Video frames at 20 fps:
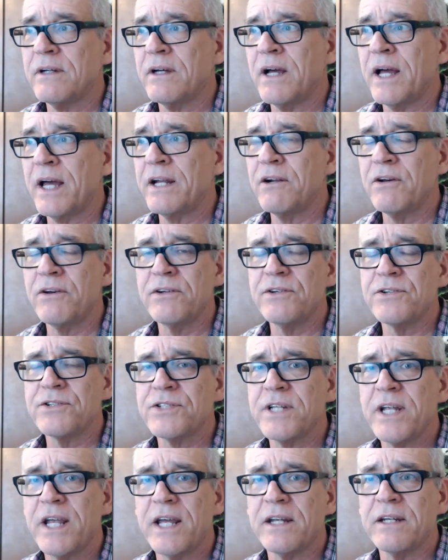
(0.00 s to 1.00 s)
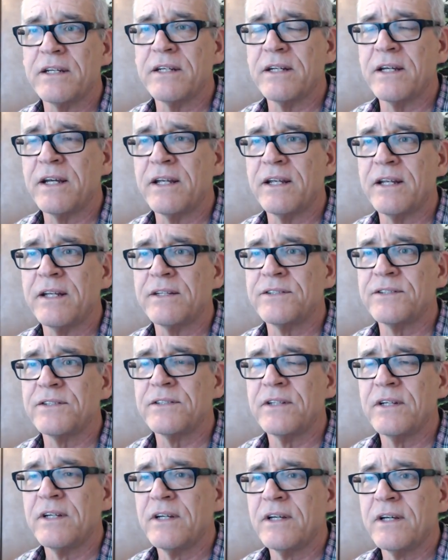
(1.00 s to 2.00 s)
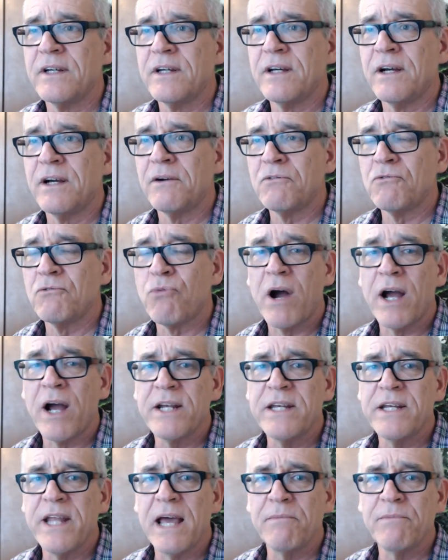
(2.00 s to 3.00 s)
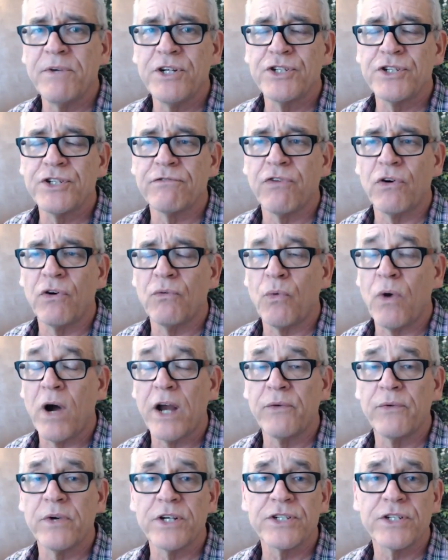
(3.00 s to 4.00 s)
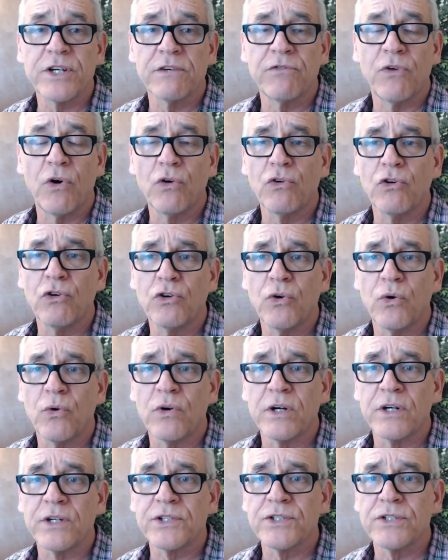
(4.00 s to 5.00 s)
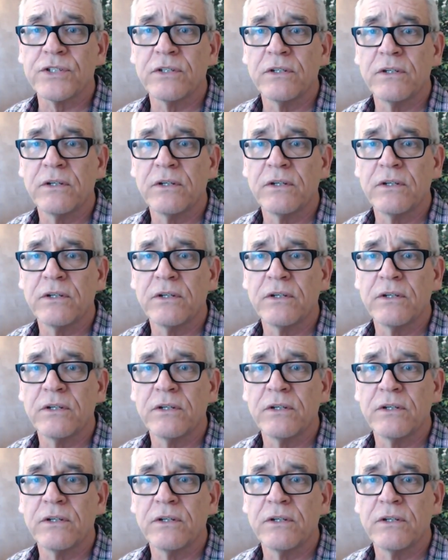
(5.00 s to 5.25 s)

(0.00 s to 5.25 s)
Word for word: I don't understand. It's why damage your vo- why risk your vocal cords?